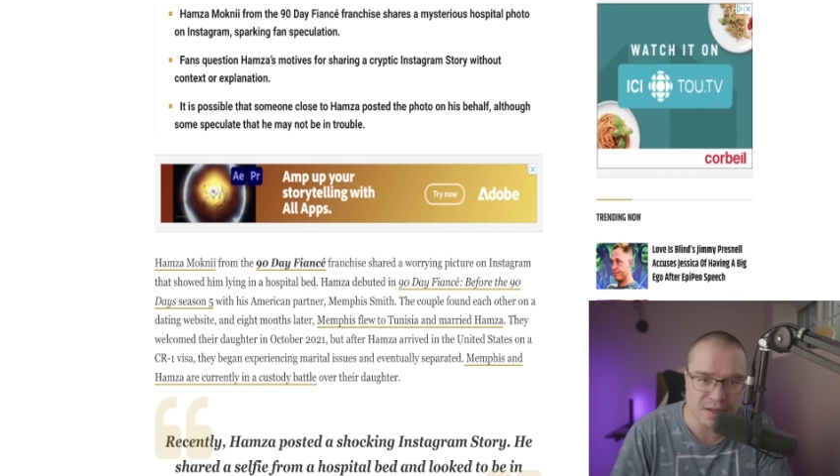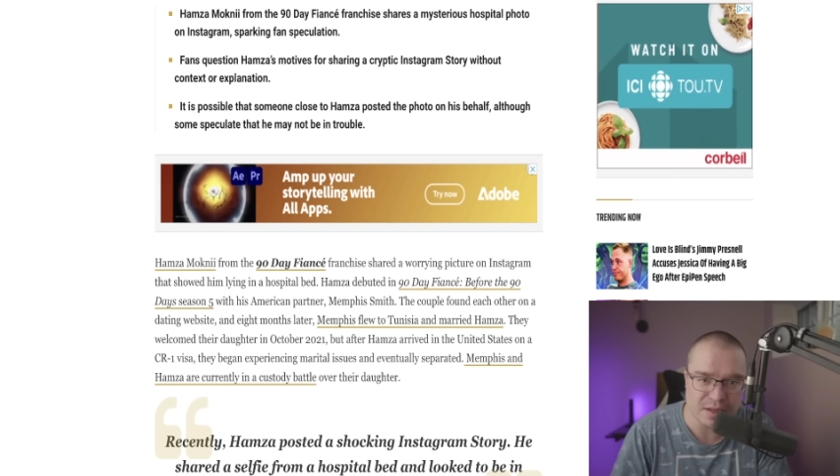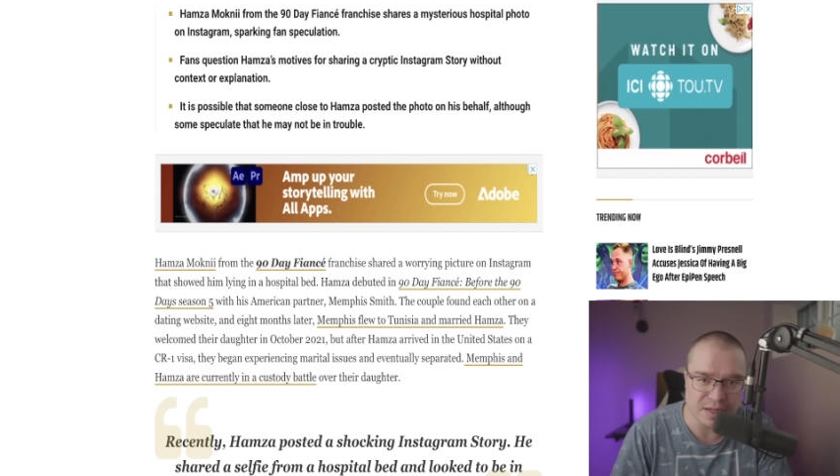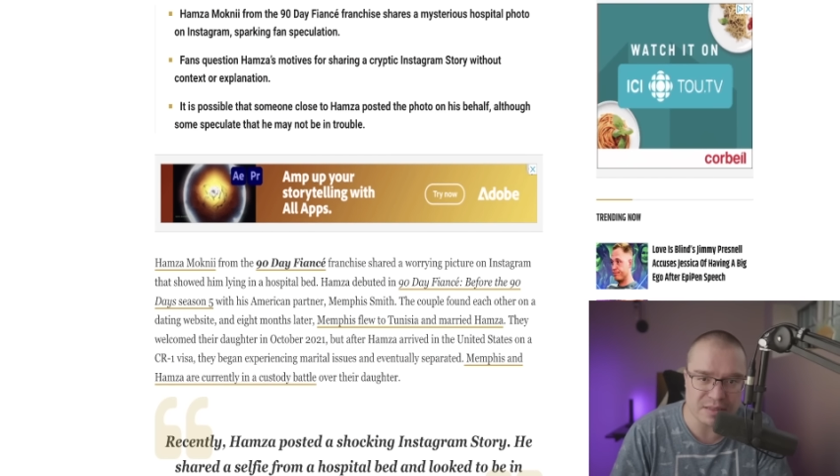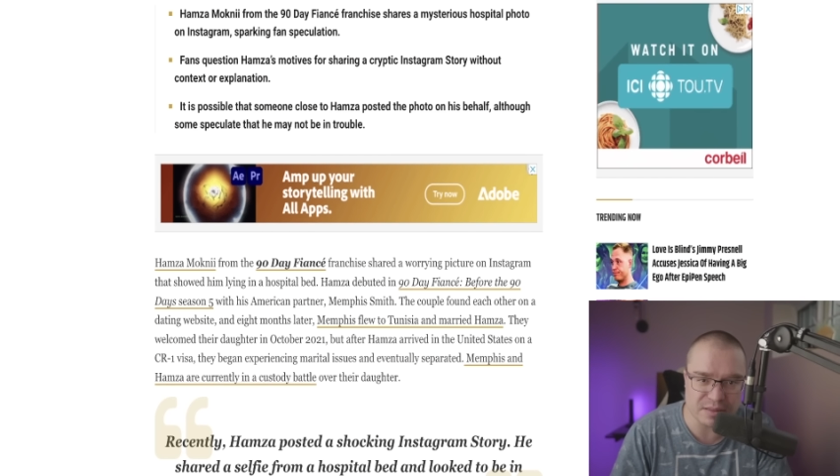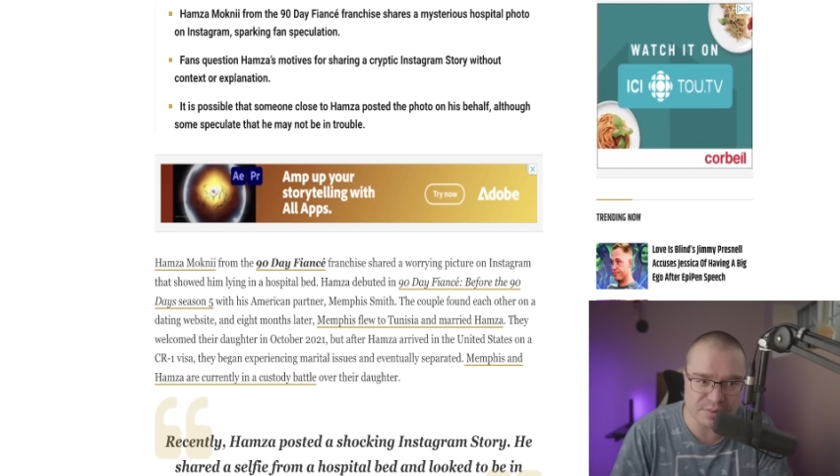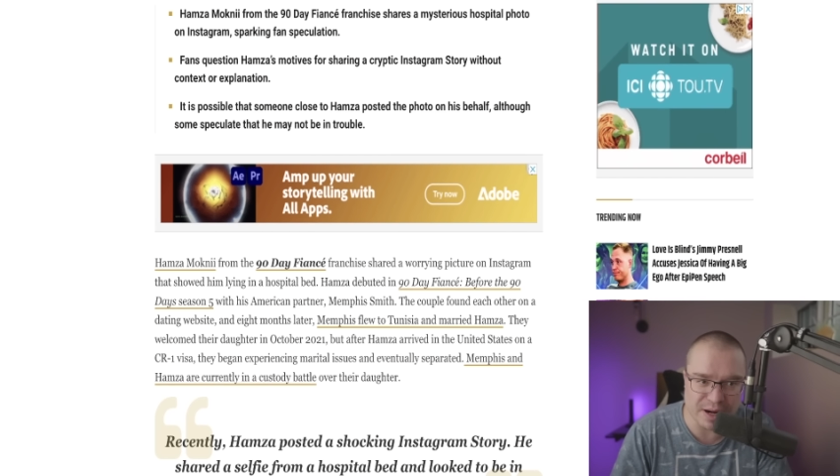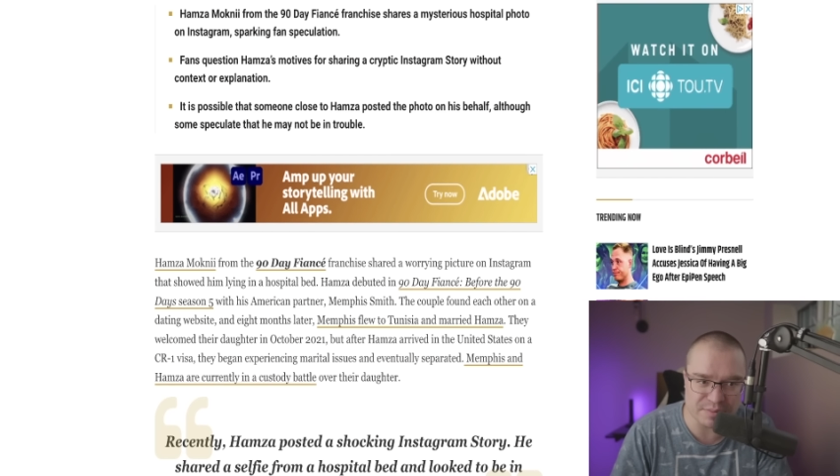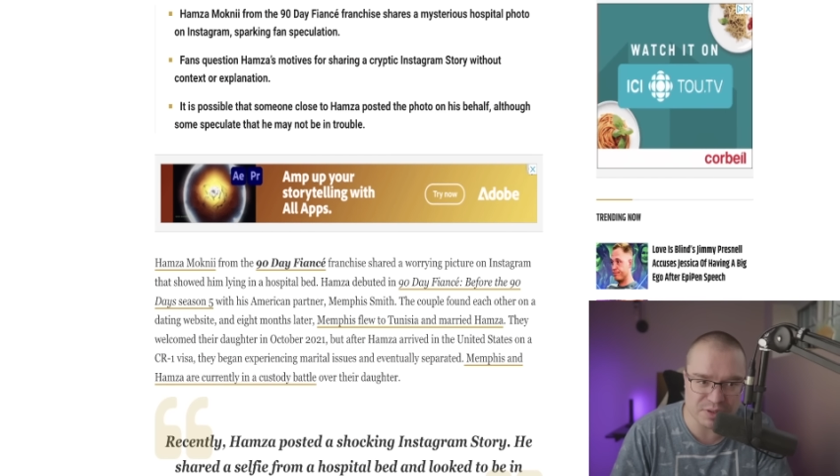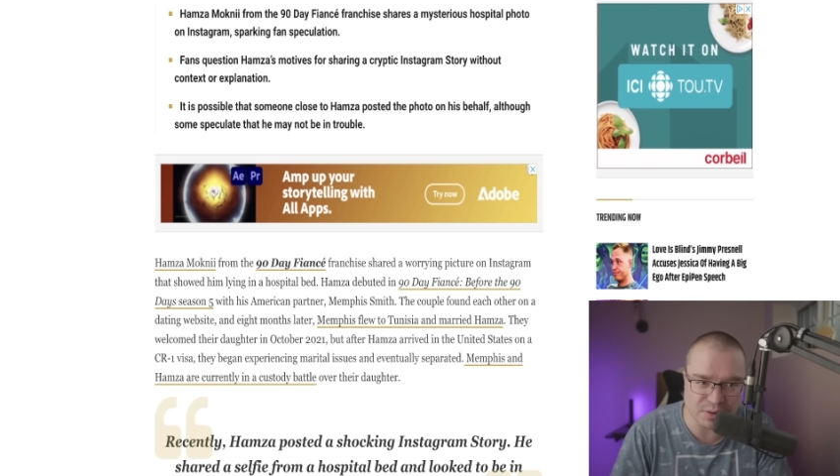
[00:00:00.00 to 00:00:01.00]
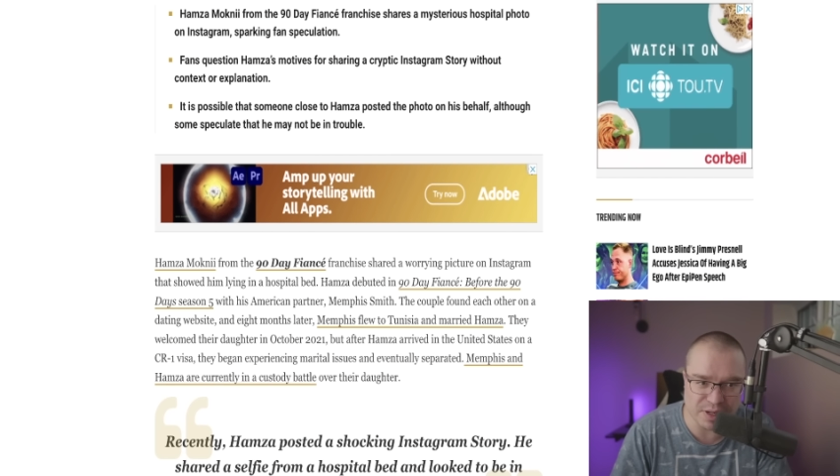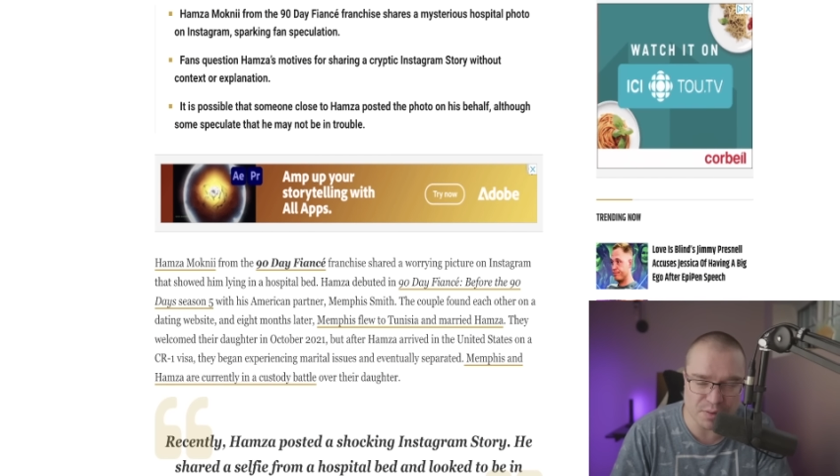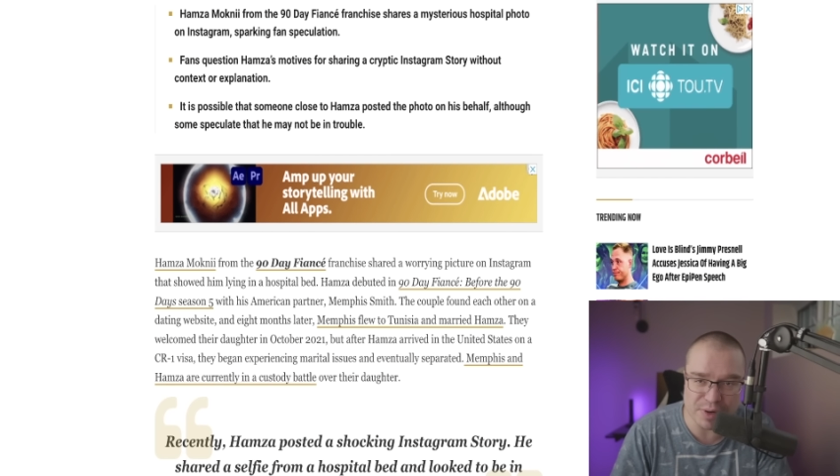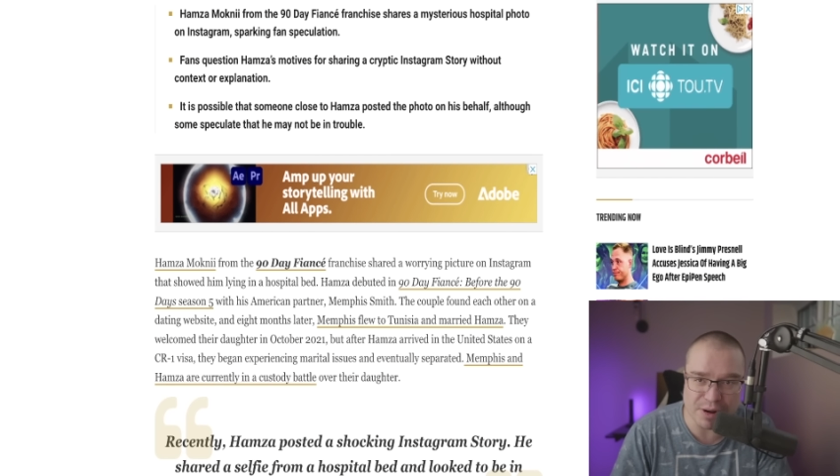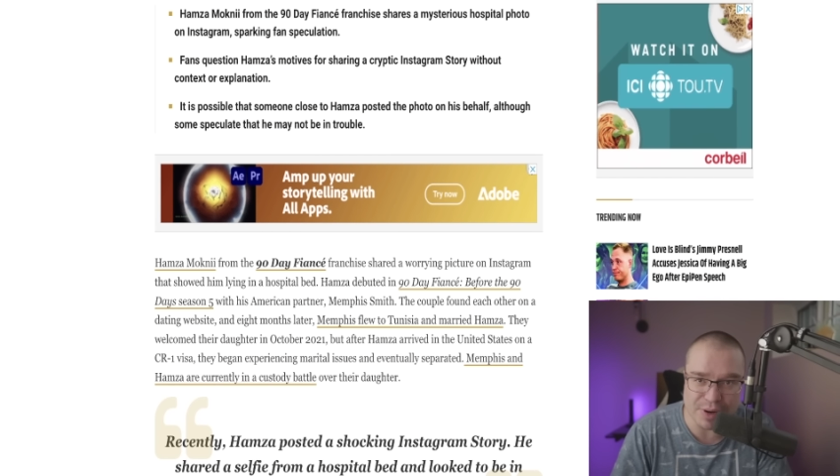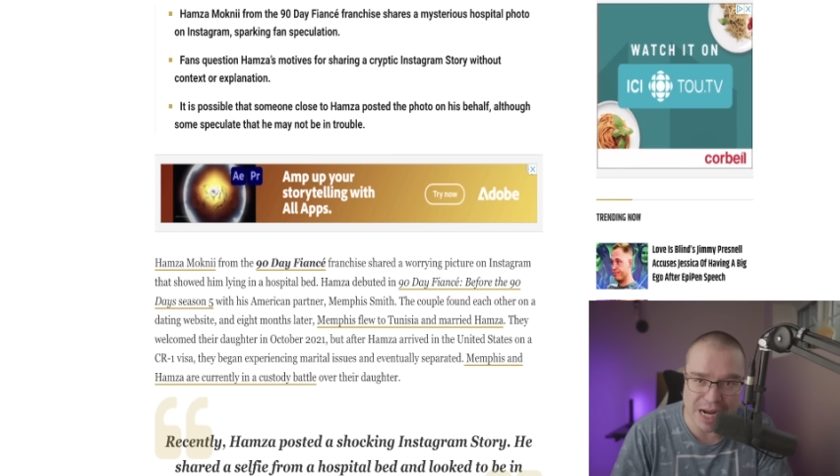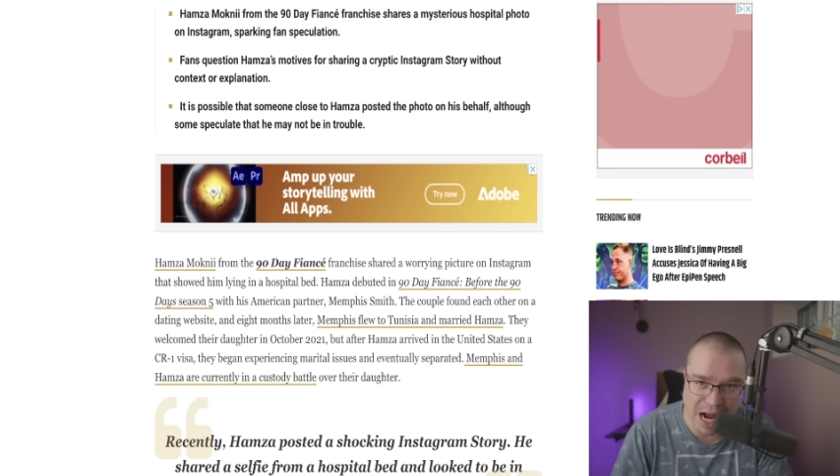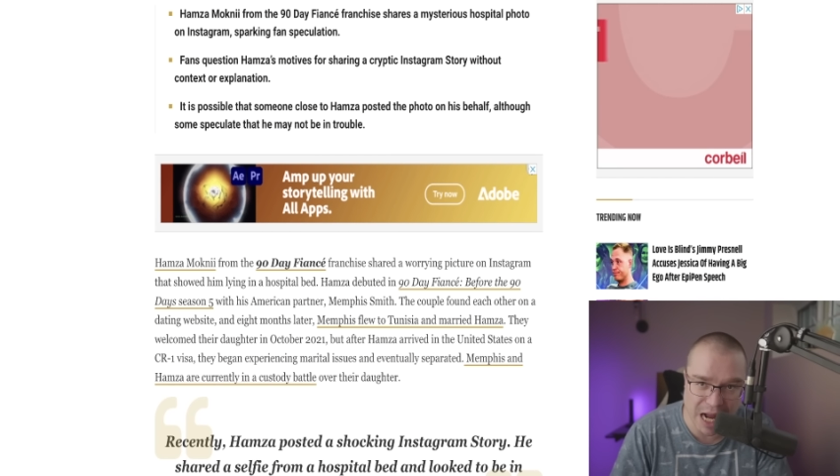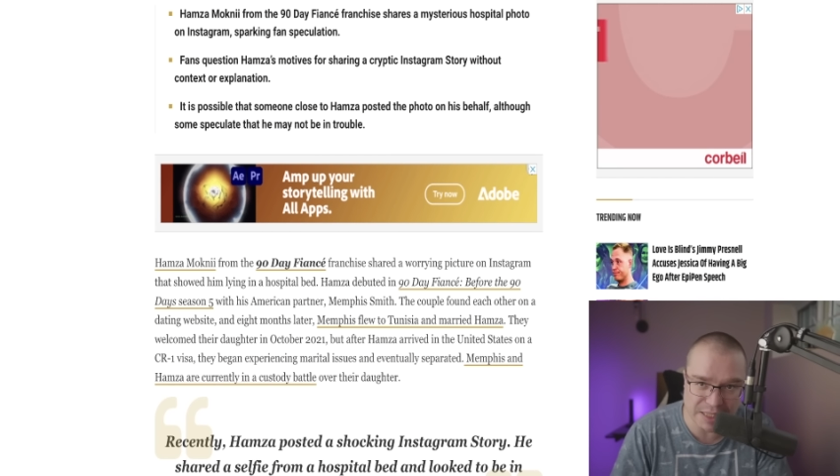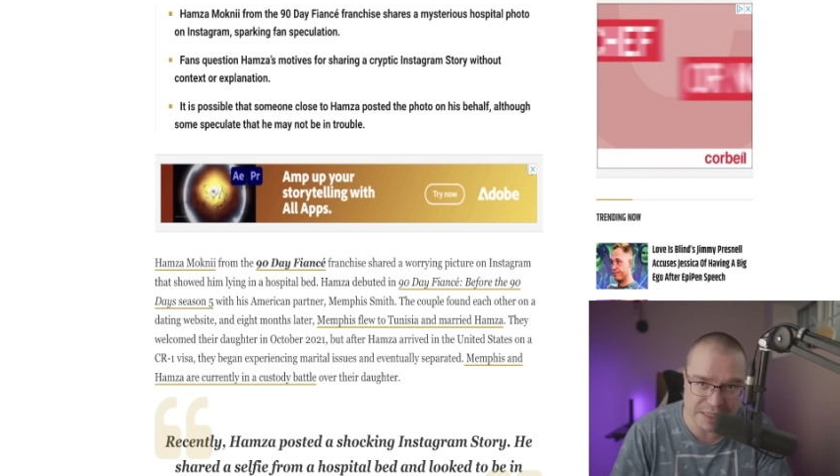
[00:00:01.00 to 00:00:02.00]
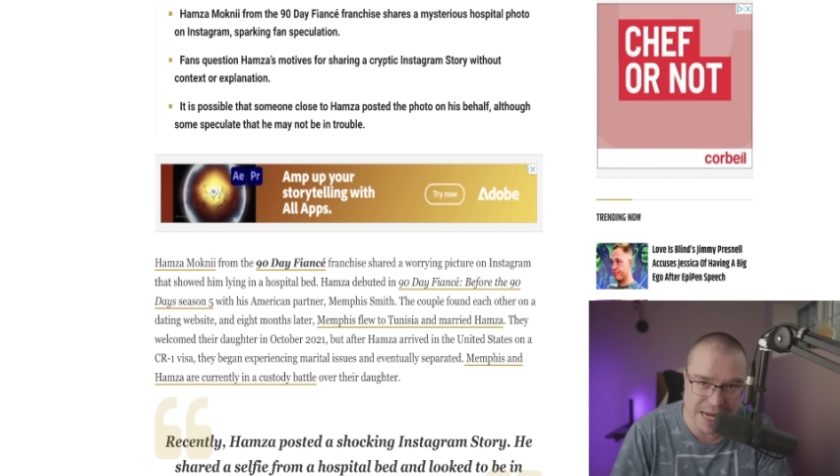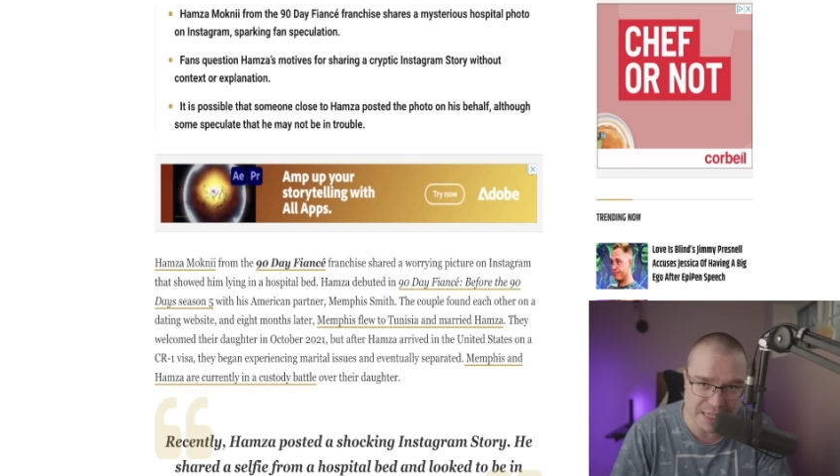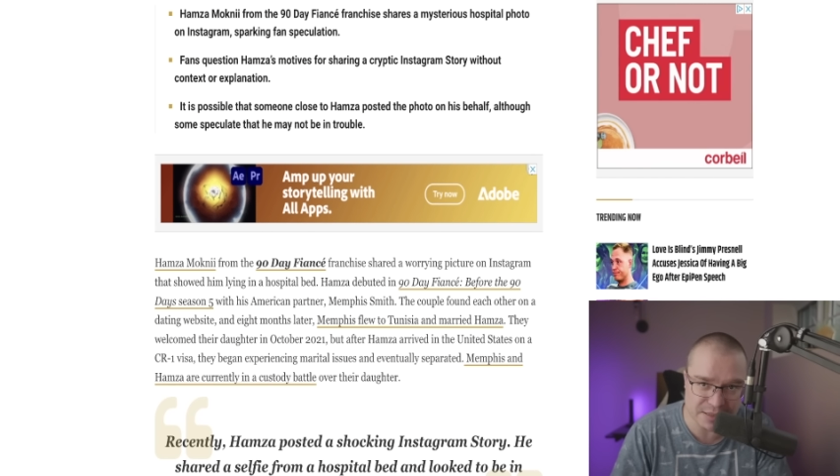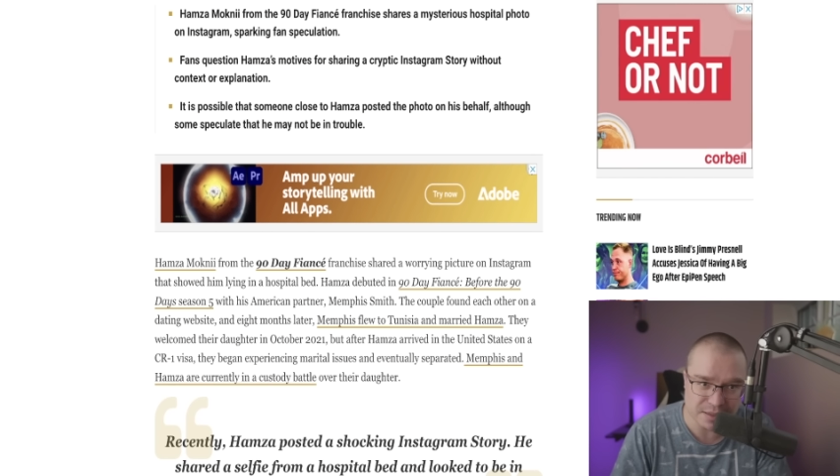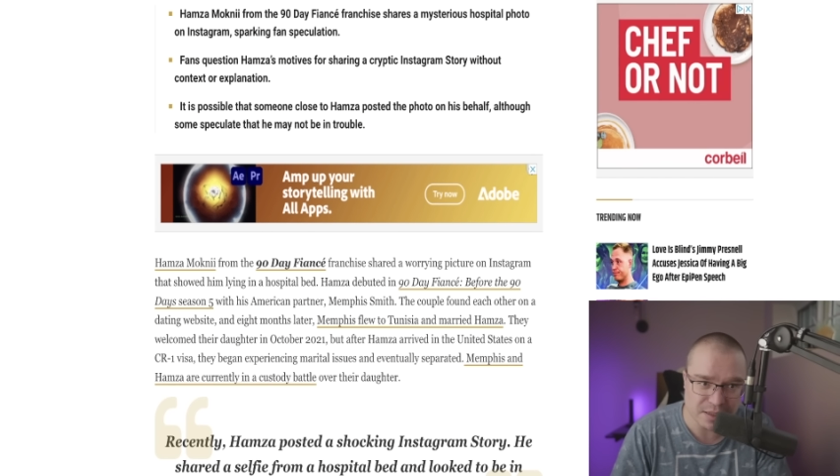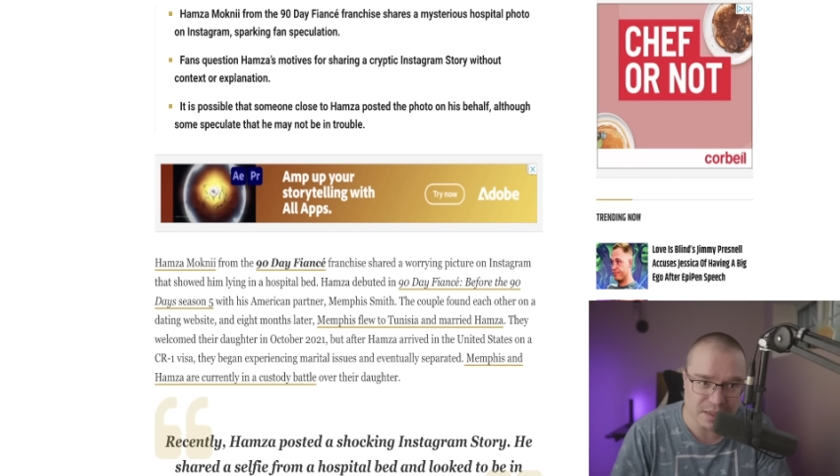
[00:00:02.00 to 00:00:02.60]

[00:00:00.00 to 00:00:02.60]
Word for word: Instagram story without context